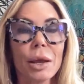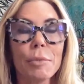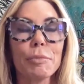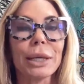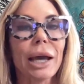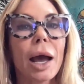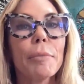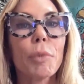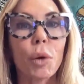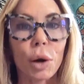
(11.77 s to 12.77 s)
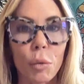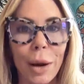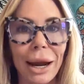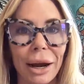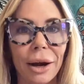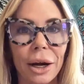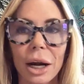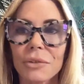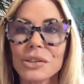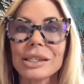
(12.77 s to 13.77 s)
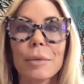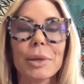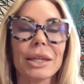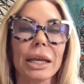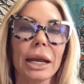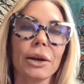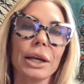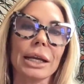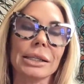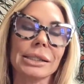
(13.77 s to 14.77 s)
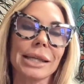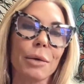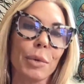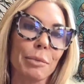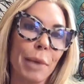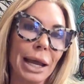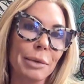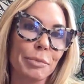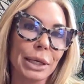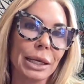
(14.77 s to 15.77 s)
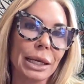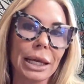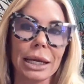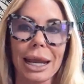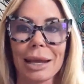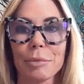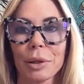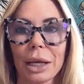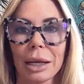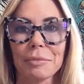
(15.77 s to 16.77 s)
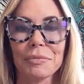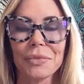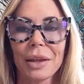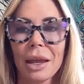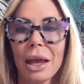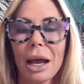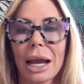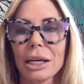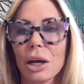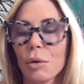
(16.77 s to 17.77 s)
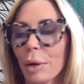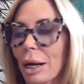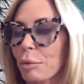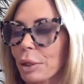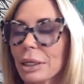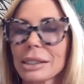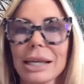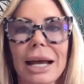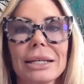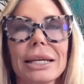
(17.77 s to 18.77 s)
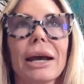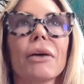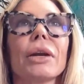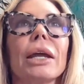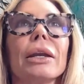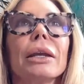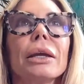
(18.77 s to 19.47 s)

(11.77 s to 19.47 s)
become more aware of some of the areas that we might be enabling. I know when I really sat down and,